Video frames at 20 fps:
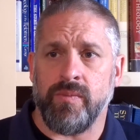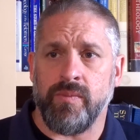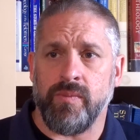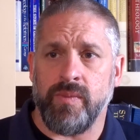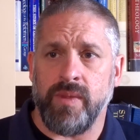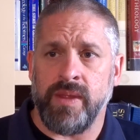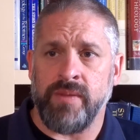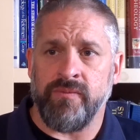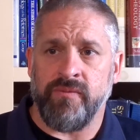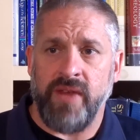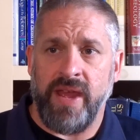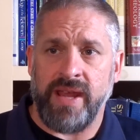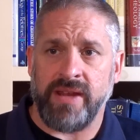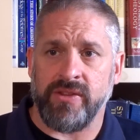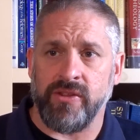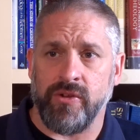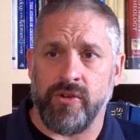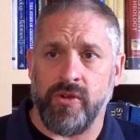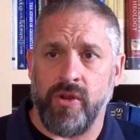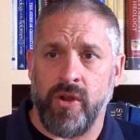In
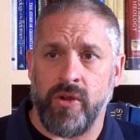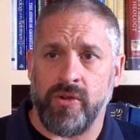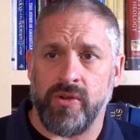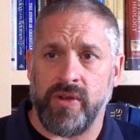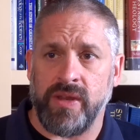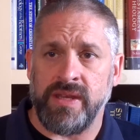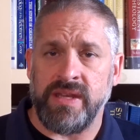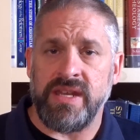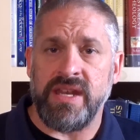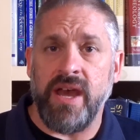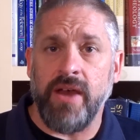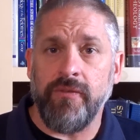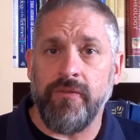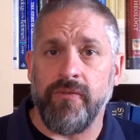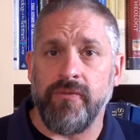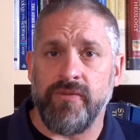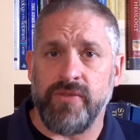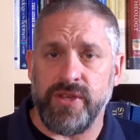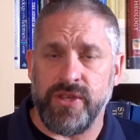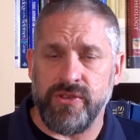fact, there are enough
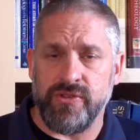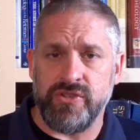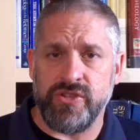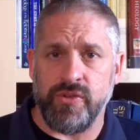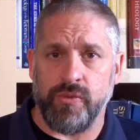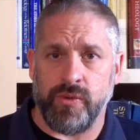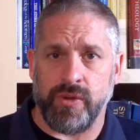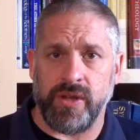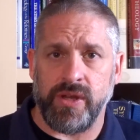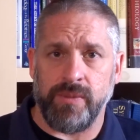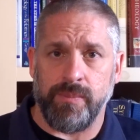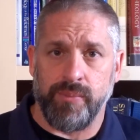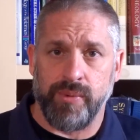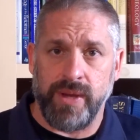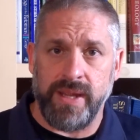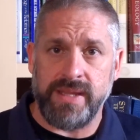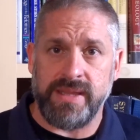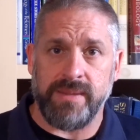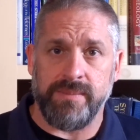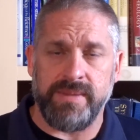views that we're going to
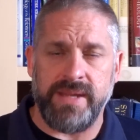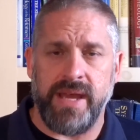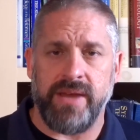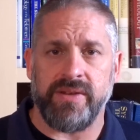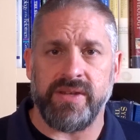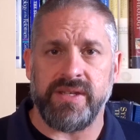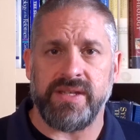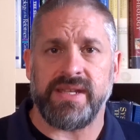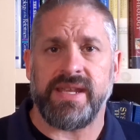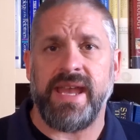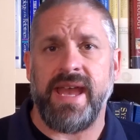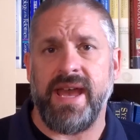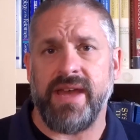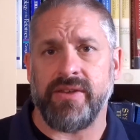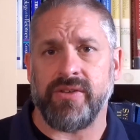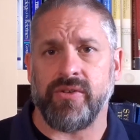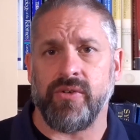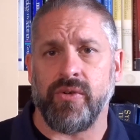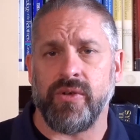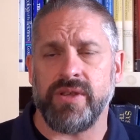break them down into
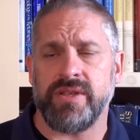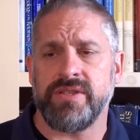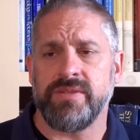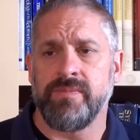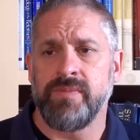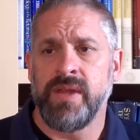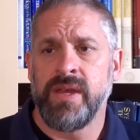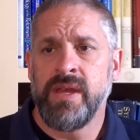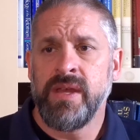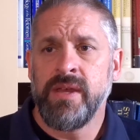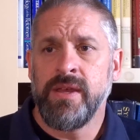categories.